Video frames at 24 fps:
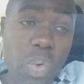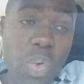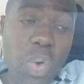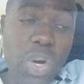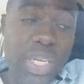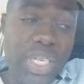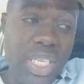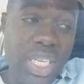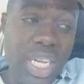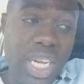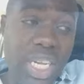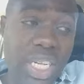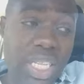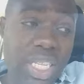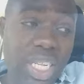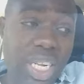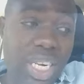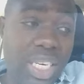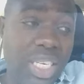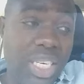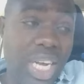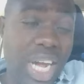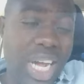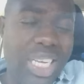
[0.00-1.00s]
were saying
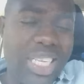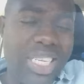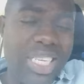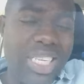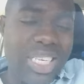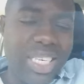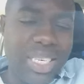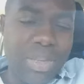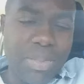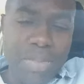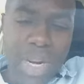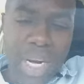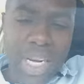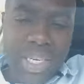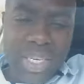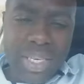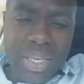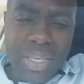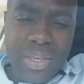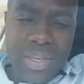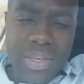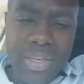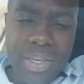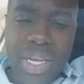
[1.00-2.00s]
that I needed
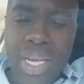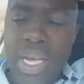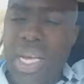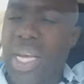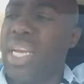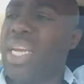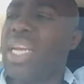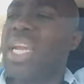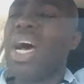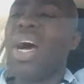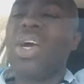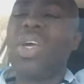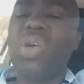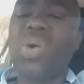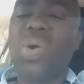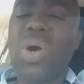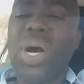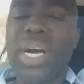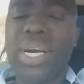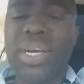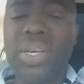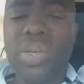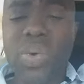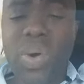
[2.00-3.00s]
money, now you
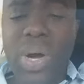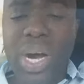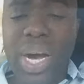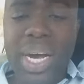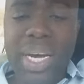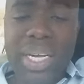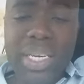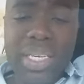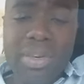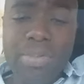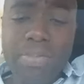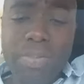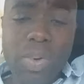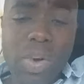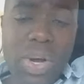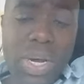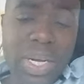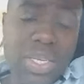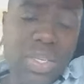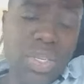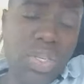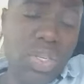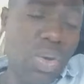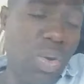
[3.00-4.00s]
are
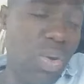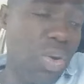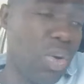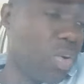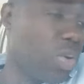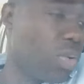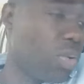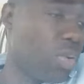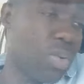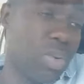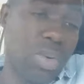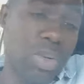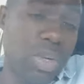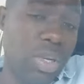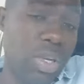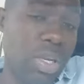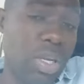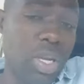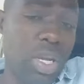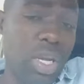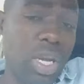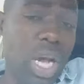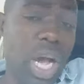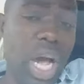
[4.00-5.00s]
unemployed. So
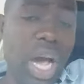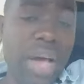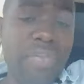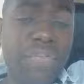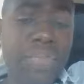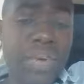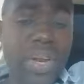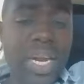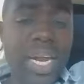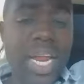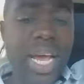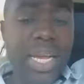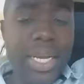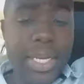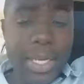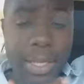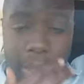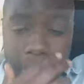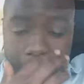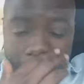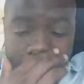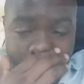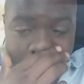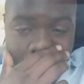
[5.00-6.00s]
I feel like
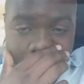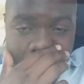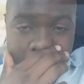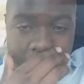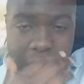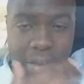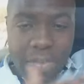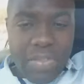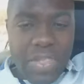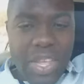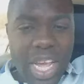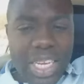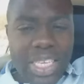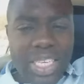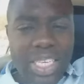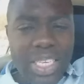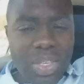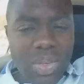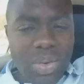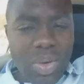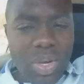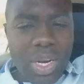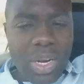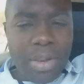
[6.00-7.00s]
if they are
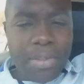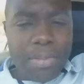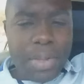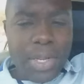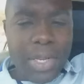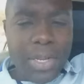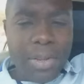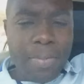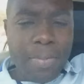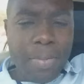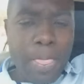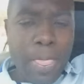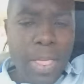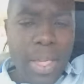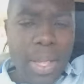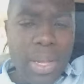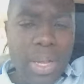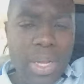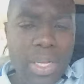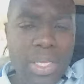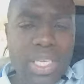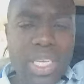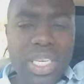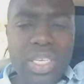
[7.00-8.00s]
just going to be
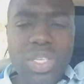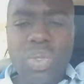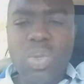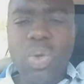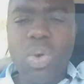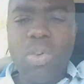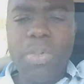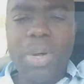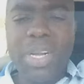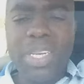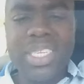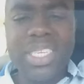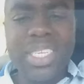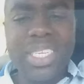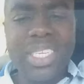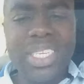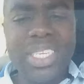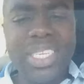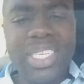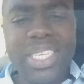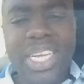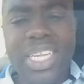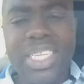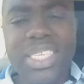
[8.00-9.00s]
just normal
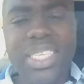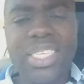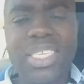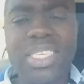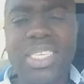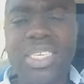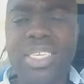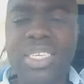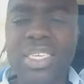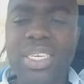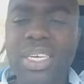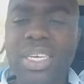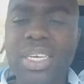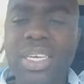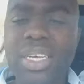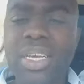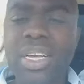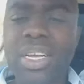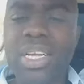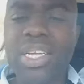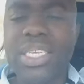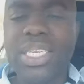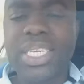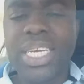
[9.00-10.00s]
citizens,
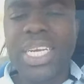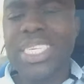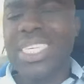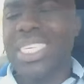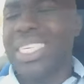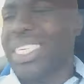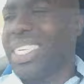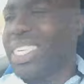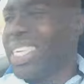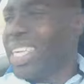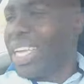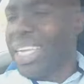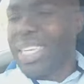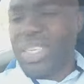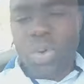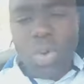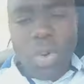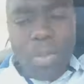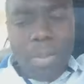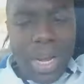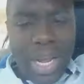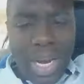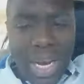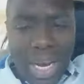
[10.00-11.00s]
just
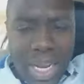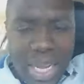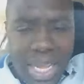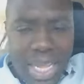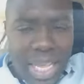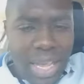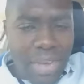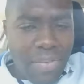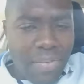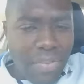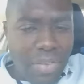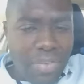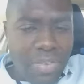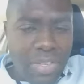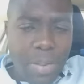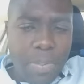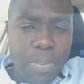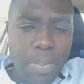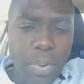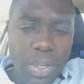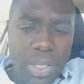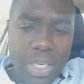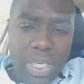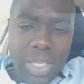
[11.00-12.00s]
normal EFF
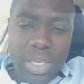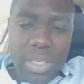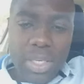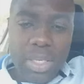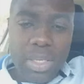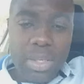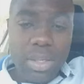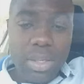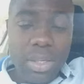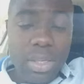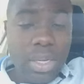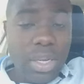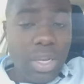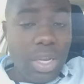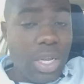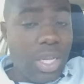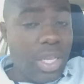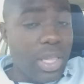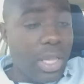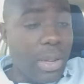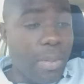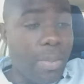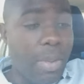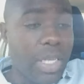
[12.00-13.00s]
supporters,
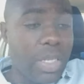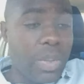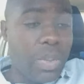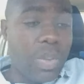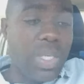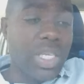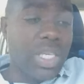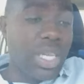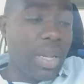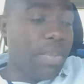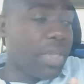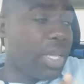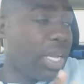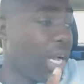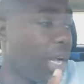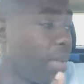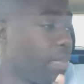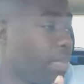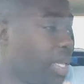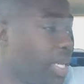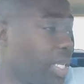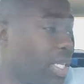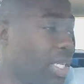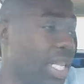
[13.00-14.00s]
there must be something
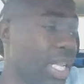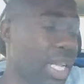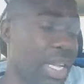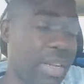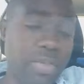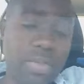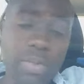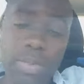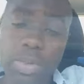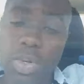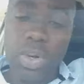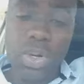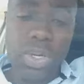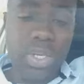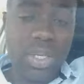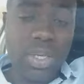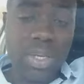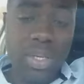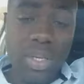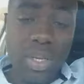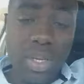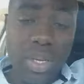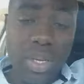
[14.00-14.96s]
up their sleeves, because